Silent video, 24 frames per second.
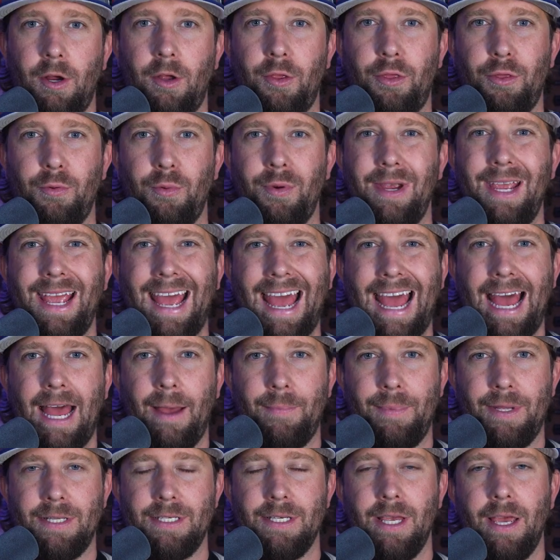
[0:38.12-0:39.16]
There are three
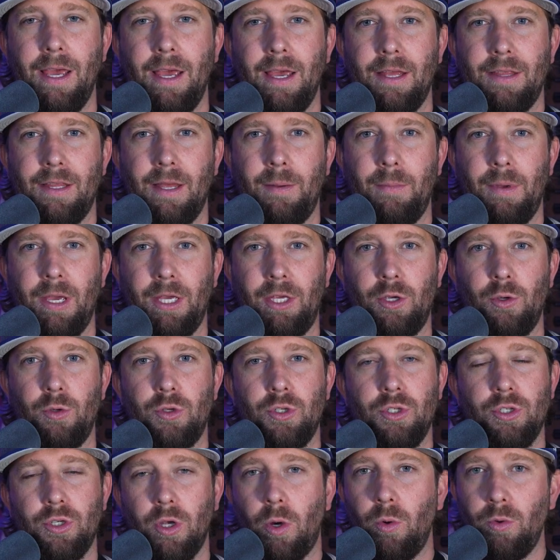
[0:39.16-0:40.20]
habits that make you
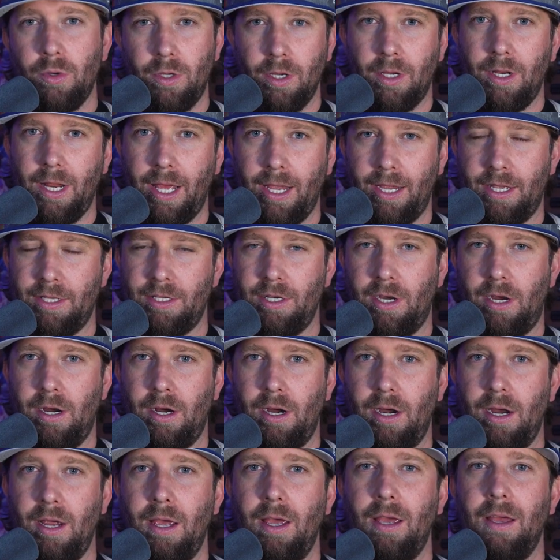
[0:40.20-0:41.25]
so good at
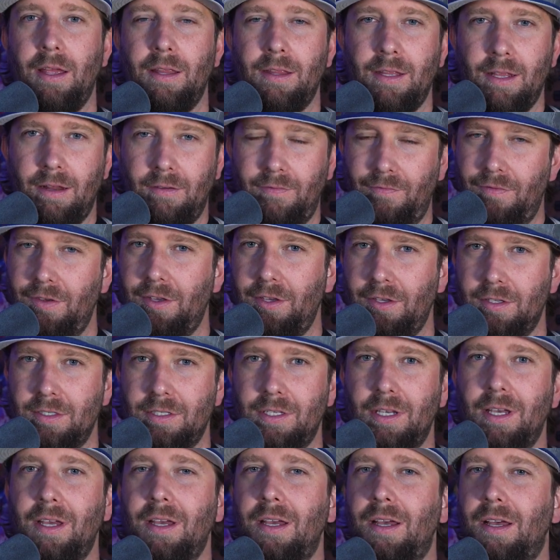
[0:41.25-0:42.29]
guitar that it
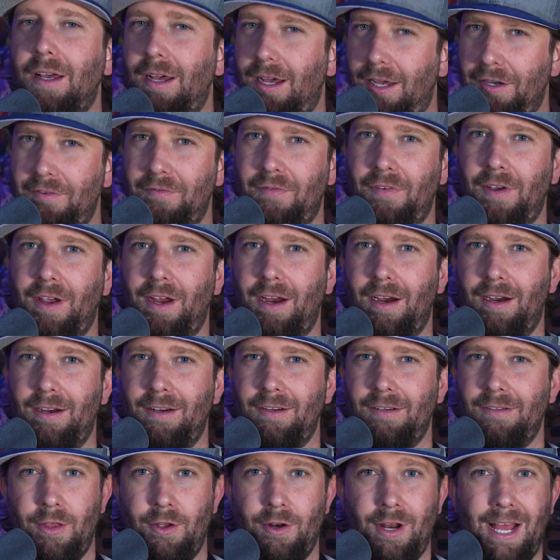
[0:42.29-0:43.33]
feels unfair.
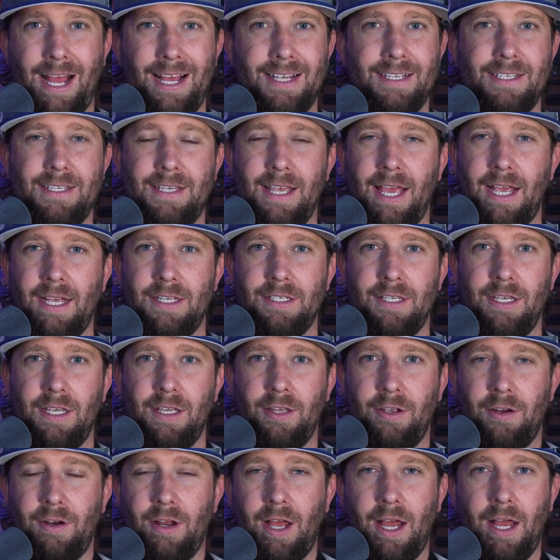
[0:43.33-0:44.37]
And they're not sexy.
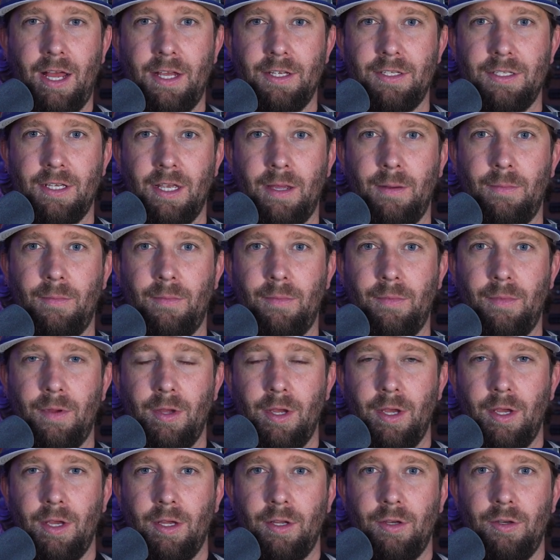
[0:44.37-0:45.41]
They're not some
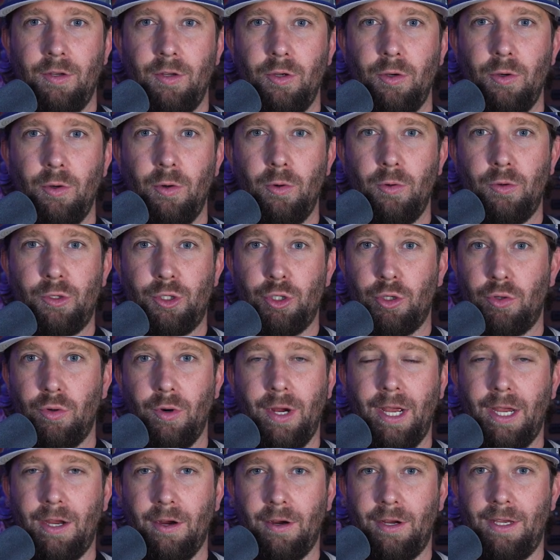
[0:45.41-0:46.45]
new
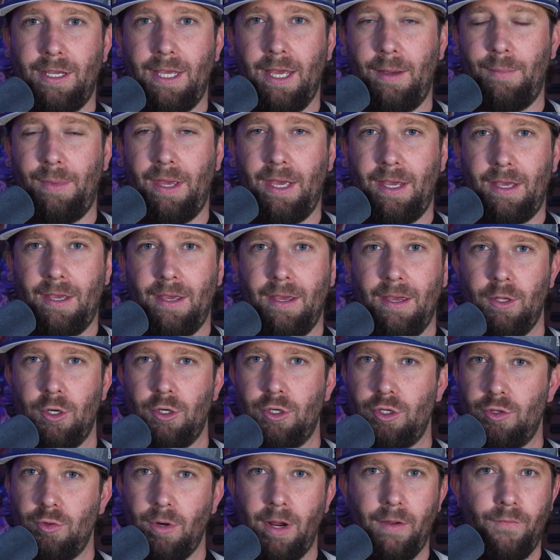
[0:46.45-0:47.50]
trick or gimmick. They're
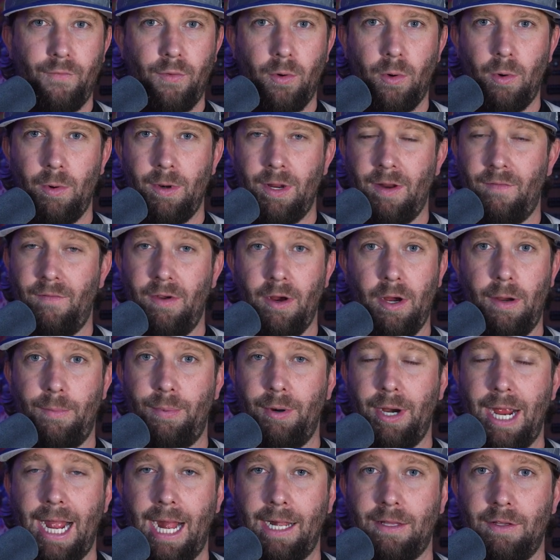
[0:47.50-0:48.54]
straightforward and very
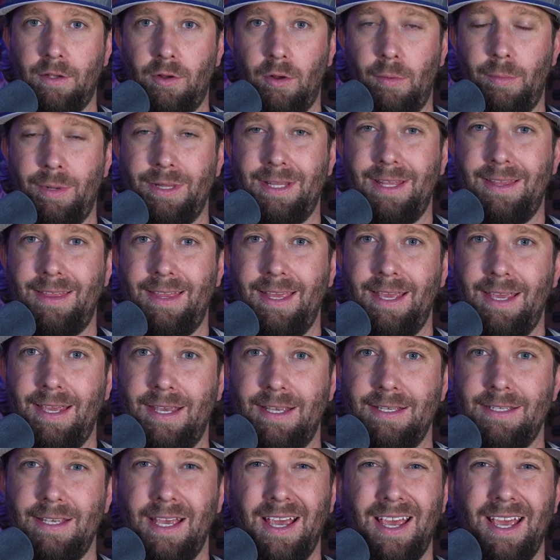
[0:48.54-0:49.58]
practical. But the thing
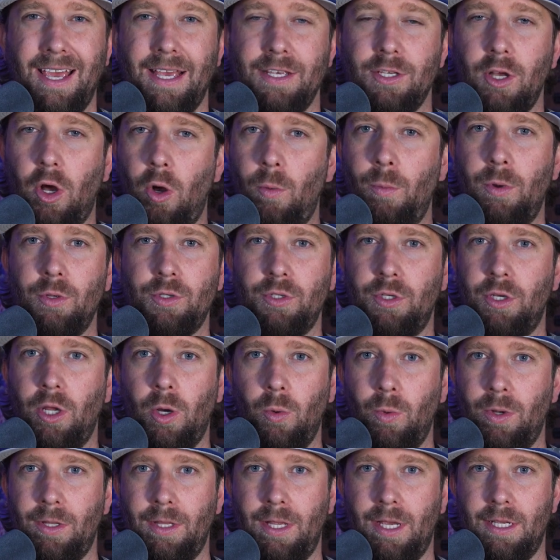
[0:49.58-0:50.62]
is almost
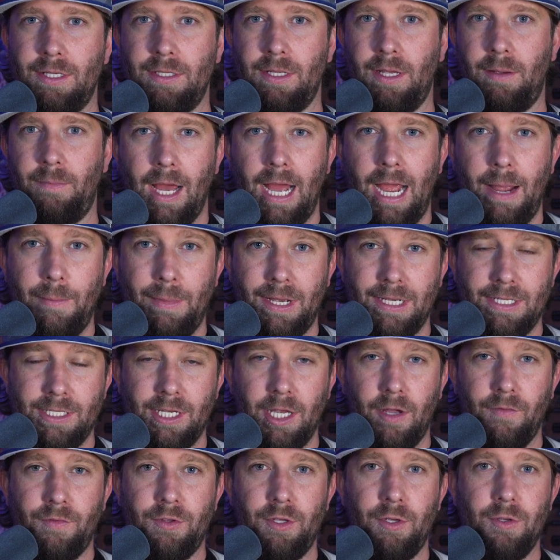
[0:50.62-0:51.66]
no one does them. I
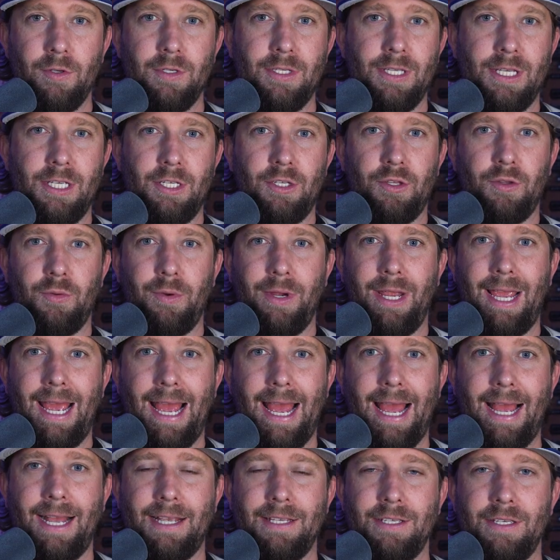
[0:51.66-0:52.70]
myself use these three
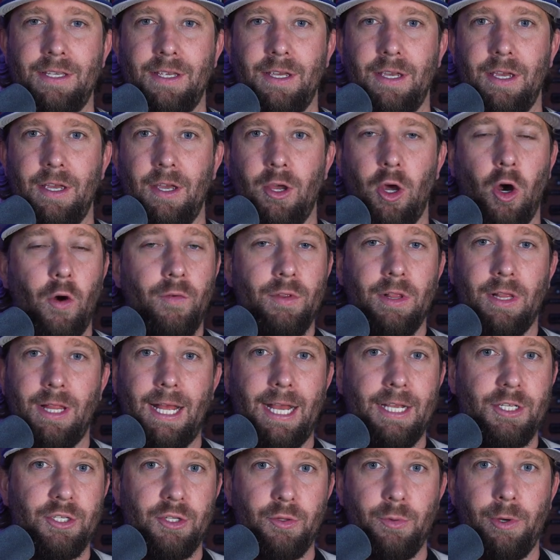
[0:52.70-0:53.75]
hacks over the
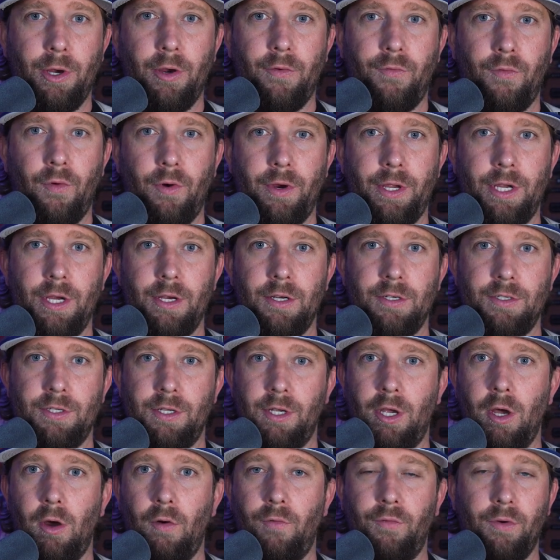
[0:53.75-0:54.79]
last 3 or 4 years
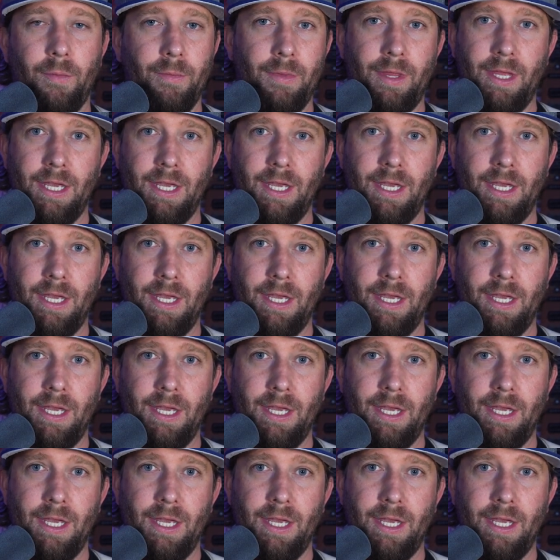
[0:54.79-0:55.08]
to go from